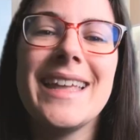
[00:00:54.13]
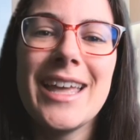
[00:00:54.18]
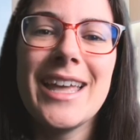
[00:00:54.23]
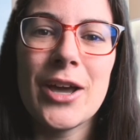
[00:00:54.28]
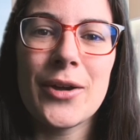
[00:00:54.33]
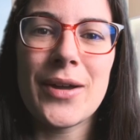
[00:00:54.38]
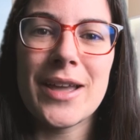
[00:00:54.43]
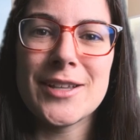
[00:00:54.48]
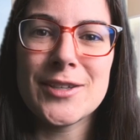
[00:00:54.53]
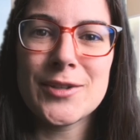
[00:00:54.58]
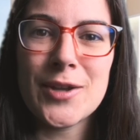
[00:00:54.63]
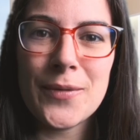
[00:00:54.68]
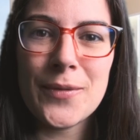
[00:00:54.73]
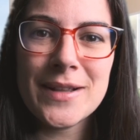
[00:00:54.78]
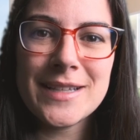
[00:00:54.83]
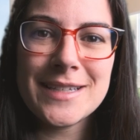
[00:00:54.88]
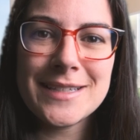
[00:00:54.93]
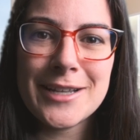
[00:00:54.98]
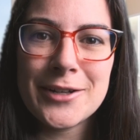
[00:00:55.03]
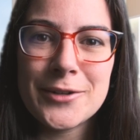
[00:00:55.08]
Okay, so I
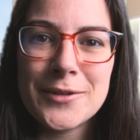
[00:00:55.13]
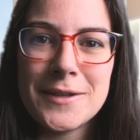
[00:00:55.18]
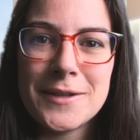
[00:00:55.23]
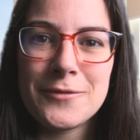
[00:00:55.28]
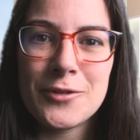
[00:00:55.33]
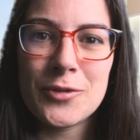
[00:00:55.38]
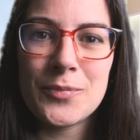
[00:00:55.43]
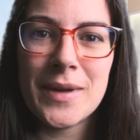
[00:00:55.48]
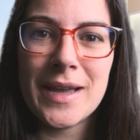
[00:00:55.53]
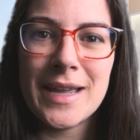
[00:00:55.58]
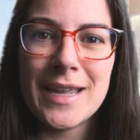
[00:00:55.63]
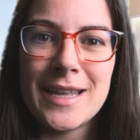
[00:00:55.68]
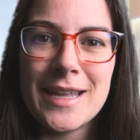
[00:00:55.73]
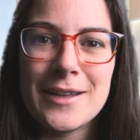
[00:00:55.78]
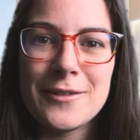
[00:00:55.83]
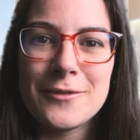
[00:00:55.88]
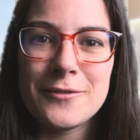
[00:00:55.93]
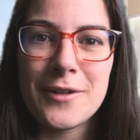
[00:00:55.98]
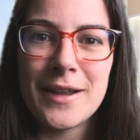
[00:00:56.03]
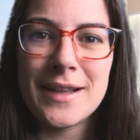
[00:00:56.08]
went to Tenerife with
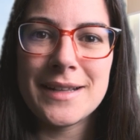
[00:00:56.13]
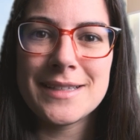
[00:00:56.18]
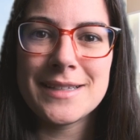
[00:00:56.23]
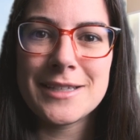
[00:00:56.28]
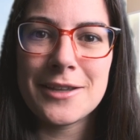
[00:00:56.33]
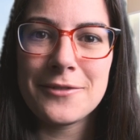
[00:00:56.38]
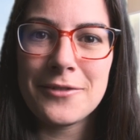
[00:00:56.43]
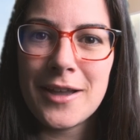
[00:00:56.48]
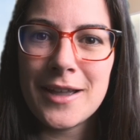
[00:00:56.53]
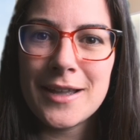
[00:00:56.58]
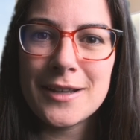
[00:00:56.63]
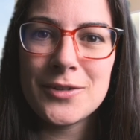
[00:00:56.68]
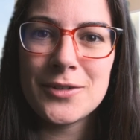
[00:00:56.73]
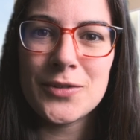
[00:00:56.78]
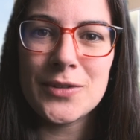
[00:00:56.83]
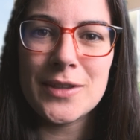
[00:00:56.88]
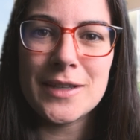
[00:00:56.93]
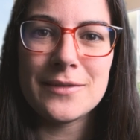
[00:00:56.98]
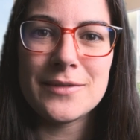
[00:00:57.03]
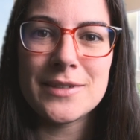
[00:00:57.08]
my friend Stefan,
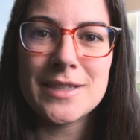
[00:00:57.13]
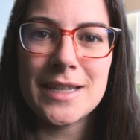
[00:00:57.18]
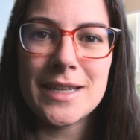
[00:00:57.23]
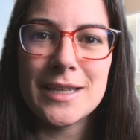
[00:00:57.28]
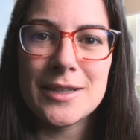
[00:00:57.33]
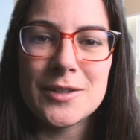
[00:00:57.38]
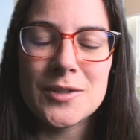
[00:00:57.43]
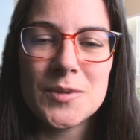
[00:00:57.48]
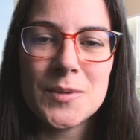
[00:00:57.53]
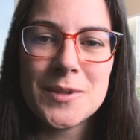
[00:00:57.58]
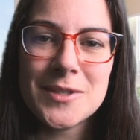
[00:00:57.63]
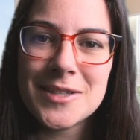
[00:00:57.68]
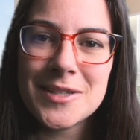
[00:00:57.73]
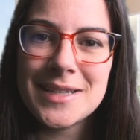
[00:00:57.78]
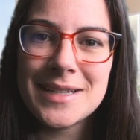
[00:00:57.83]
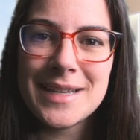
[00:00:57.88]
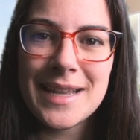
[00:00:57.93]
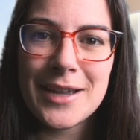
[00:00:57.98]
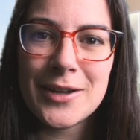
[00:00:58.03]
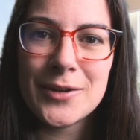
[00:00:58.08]
who lives in
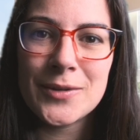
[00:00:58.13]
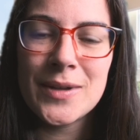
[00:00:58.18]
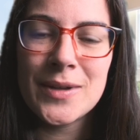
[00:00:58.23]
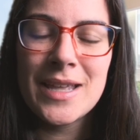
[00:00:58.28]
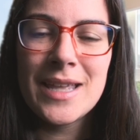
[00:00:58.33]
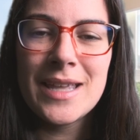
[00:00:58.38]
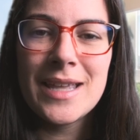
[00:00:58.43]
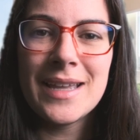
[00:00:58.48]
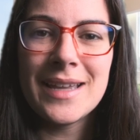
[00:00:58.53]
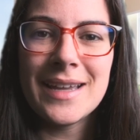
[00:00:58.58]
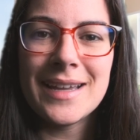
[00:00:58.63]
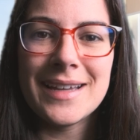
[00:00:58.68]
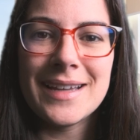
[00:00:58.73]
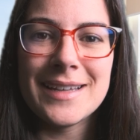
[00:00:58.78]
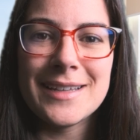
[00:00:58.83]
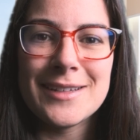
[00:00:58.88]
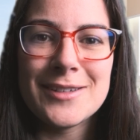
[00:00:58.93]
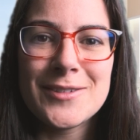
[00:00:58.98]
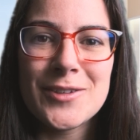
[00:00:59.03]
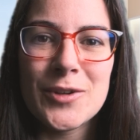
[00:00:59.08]
Switzerland now.
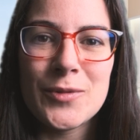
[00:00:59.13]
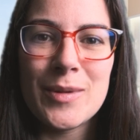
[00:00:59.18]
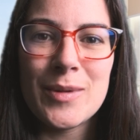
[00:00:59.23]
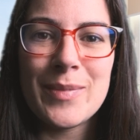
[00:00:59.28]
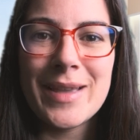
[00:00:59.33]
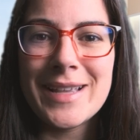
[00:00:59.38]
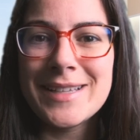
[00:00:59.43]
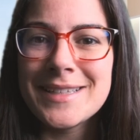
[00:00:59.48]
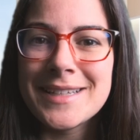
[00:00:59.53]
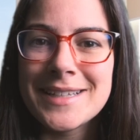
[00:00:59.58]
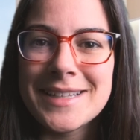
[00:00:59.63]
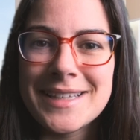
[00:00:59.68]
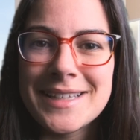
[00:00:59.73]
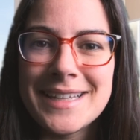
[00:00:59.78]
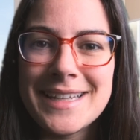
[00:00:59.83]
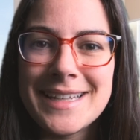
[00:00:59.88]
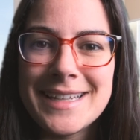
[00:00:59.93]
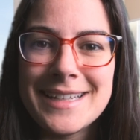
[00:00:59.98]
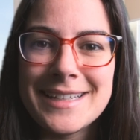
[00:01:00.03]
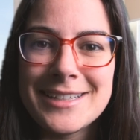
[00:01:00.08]
So we
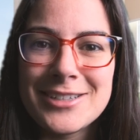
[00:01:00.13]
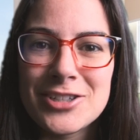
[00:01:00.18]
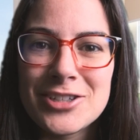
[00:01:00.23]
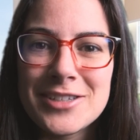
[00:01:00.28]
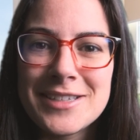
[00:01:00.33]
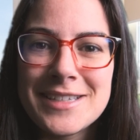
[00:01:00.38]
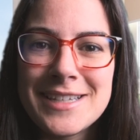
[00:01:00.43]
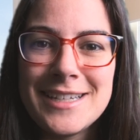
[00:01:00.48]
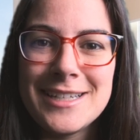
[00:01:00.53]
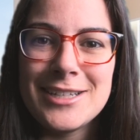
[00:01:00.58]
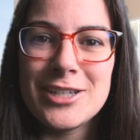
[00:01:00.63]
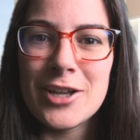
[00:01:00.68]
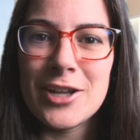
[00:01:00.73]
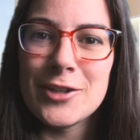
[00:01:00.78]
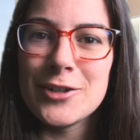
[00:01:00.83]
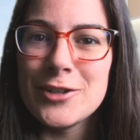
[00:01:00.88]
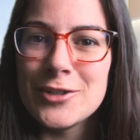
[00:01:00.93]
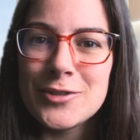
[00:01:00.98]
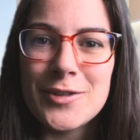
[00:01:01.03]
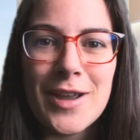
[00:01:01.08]
basically just see each
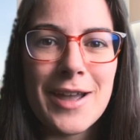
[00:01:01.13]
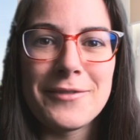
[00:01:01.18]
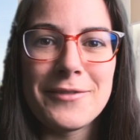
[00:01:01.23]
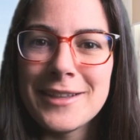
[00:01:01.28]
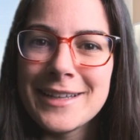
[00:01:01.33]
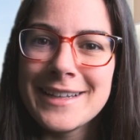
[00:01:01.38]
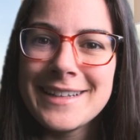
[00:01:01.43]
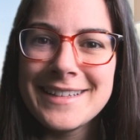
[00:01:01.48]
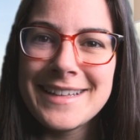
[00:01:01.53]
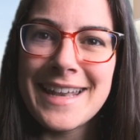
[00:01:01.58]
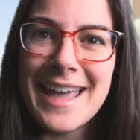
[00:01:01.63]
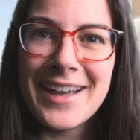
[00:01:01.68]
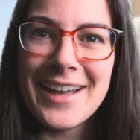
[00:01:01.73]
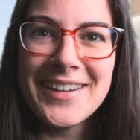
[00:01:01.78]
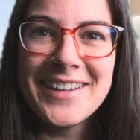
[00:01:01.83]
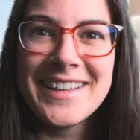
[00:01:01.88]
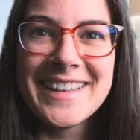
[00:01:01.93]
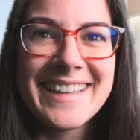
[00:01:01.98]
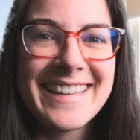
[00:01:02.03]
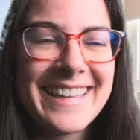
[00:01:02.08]
other traveling
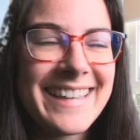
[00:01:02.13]
now.